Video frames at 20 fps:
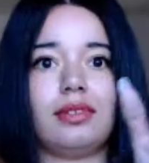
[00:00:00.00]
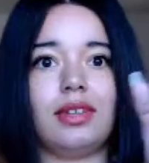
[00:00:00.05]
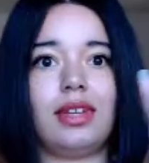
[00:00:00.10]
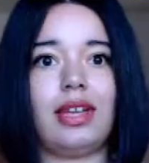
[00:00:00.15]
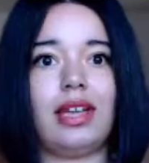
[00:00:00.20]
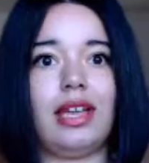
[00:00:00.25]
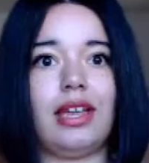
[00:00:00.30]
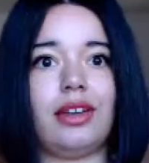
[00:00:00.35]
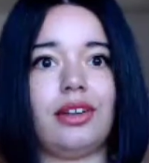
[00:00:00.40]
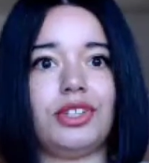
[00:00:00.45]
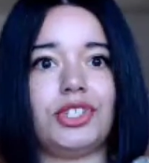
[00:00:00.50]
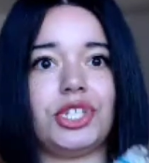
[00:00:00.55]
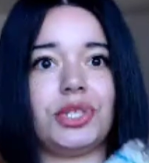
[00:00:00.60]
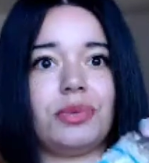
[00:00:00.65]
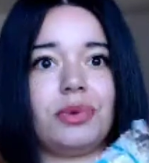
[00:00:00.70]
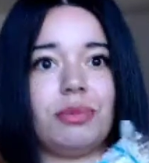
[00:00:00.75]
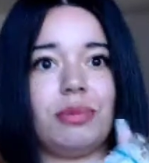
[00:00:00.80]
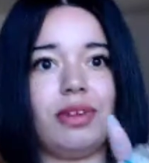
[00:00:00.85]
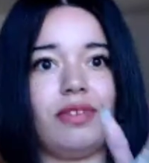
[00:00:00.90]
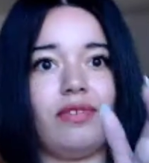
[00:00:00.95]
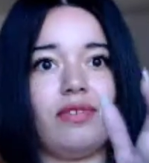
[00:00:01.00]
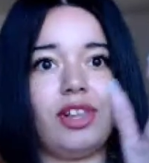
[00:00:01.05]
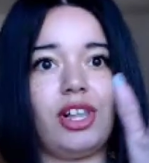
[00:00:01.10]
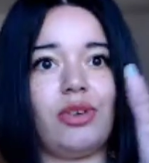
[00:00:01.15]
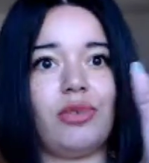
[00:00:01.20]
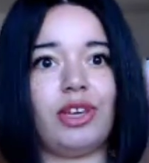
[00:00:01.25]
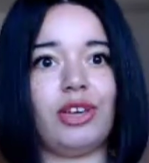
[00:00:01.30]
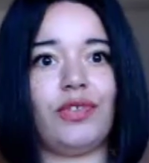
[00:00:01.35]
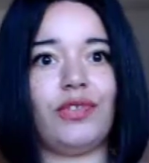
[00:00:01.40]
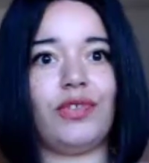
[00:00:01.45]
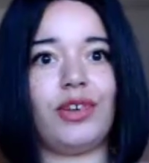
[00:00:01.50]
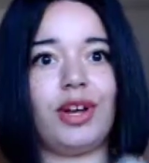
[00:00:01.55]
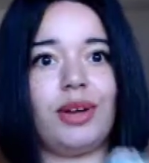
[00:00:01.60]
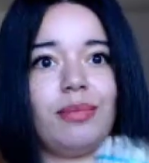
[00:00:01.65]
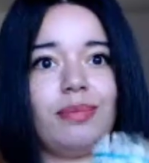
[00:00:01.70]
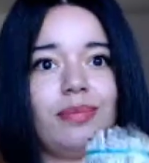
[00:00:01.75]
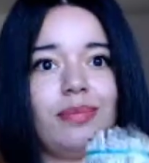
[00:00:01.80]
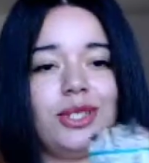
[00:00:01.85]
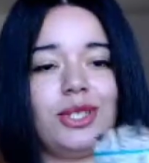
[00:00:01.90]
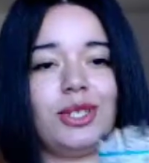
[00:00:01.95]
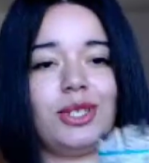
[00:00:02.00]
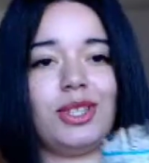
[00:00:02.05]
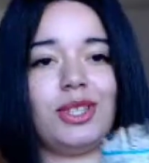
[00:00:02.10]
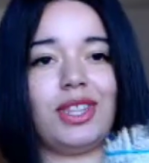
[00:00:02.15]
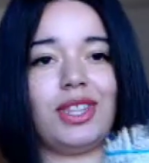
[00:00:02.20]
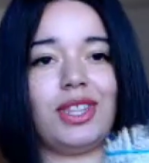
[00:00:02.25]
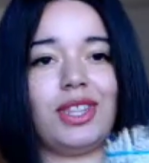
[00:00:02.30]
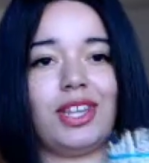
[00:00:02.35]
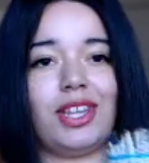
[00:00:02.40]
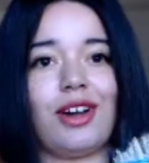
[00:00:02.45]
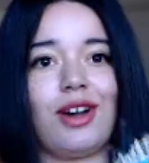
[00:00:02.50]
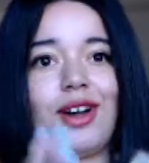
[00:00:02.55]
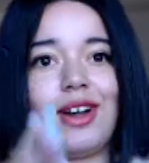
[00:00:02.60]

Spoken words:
energy will be flowing from to the cards.